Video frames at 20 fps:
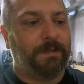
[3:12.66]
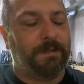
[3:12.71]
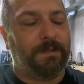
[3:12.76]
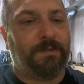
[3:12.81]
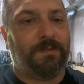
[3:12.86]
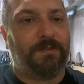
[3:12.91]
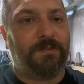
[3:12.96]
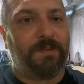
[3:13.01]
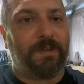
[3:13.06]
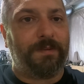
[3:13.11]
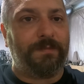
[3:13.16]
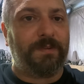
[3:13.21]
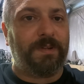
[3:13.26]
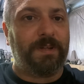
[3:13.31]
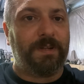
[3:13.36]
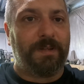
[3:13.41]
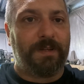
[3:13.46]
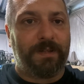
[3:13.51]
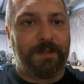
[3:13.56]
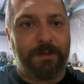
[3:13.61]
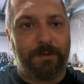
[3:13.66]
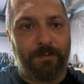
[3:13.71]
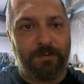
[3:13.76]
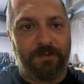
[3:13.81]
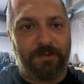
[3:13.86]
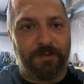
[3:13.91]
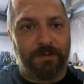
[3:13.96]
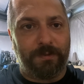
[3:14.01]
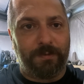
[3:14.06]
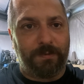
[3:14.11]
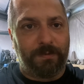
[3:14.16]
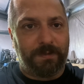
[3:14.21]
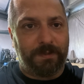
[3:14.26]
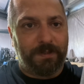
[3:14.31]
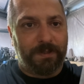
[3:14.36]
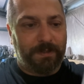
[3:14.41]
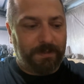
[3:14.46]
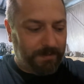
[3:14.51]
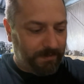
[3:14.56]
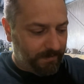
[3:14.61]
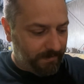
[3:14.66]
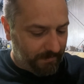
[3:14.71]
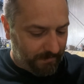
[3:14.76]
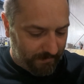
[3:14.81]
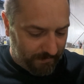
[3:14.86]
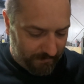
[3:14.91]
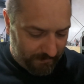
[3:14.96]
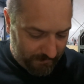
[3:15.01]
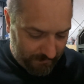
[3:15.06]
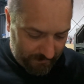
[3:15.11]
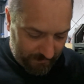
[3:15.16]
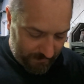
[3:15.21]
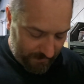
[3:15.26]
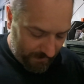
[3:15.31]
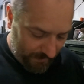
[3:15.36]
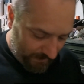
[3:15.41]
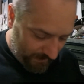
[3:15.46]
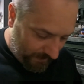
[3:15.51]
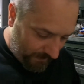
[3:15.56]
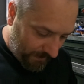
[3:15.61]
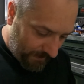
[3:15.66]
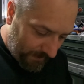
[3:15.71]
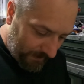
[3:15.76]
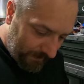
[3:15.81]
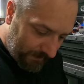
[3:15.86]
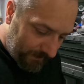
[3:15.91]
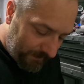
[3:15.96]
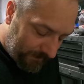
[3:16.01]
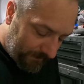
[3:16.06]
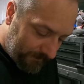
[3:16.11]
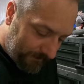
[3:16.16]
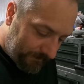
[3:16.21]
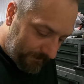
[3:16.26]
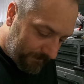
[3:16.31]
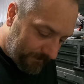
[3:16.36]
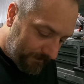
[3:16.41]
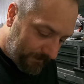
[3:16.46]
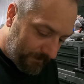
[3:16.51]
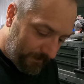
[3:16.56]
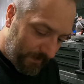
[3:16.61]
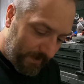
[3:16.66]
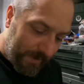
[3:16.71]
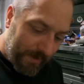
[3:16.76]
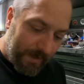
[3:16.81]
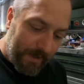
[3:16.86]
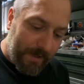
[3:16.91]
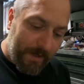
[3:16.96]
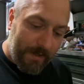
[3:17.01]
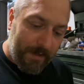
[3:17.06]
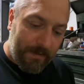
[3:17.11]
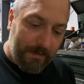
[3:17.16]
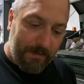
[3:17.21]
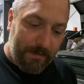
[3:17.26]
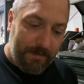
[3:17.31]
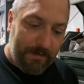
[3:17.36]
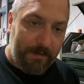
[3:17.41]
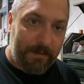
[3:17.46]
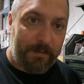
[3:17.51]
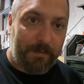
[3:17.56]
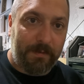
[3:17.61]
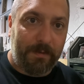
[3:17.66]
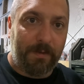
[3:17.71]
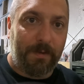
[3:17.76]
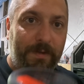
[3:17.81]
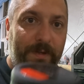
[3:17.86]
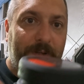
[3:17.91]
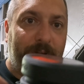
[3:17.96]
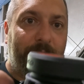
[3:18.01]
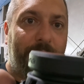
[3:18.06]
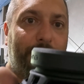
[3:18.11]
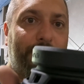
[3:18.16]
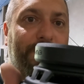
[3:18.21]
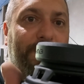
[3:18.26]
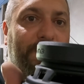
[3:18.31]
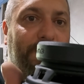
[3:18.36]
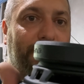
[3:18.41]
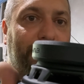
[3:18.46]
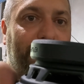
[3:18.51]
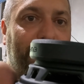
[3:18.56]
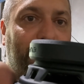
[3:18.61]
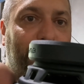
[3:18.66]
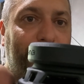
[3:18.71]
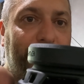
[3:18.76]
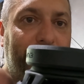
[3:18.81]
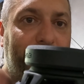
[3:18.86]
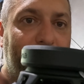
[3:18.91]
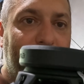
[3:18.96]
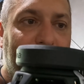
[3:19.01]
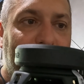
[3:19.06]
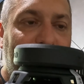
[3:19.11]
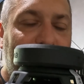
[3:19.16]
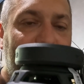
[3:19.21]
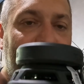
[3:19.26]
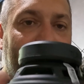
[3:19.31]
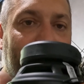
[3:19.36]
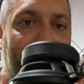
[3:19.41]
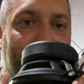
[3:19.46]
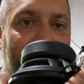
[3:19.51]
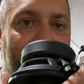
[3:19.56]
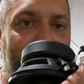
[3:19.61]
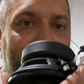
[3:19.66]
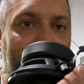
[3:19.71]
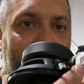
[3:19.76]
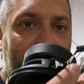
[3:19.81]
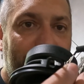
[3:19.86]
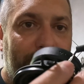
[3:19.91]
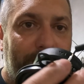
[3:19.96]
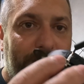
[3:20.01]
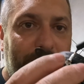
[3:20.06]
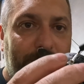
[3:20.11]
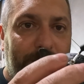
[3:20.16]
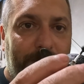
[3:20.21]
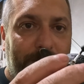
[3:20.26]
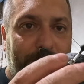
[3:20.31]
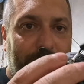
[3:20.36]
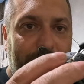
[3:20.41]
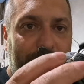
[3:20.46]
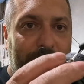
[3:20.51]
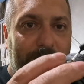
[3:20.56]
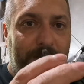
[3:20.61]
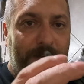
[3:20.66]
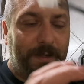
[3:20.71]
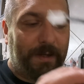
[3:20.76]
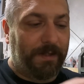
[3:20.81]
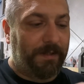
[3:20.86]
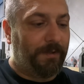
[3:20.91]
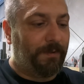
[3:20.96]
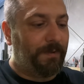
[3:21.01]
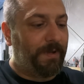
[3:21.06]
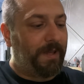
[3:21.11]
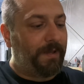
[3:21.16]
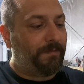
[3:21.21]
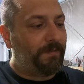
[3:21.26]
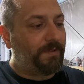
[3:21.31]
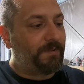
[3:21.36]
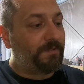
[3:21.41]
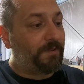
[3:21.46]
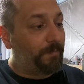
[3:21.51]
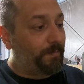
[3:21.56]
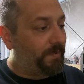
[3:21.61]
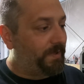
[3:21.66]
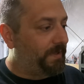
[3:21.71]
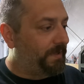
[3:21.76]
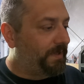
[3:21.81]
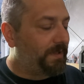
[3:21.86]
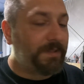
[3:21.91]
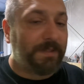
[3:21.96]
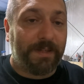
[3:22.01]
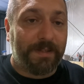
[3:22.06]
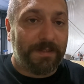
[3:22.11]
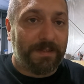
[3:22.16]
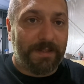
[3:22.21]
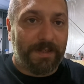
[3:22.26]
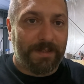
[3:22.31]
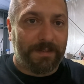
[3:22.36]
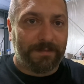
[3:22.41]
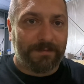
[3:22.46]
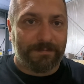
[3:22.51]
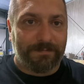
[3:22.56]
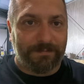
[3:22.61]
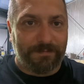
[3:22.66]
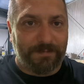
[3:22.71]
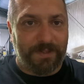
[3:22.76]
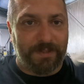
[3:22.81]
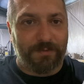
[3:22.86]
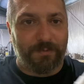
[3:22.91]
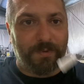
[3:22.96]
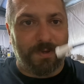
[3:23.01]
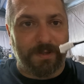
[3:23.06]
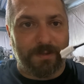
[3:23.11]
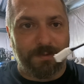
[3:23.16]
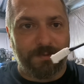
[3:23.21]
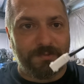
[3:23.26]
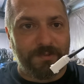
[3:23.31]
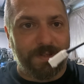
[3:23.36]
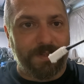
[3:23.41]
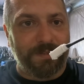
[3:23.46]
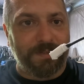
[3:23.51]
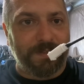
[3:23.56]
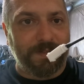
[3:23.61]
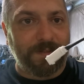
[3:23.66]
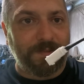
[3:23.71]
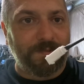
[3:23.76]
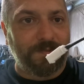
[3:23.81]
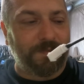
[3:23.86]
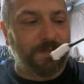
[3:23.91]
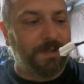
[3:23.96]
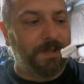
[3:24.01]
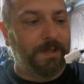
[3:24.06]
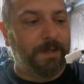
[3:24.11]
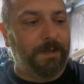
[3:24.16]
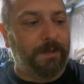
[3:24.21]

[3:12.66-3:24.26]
7902, and we are hooking it up to the speaker itself. Now I don't have this completely done yet, that's why it looks like this,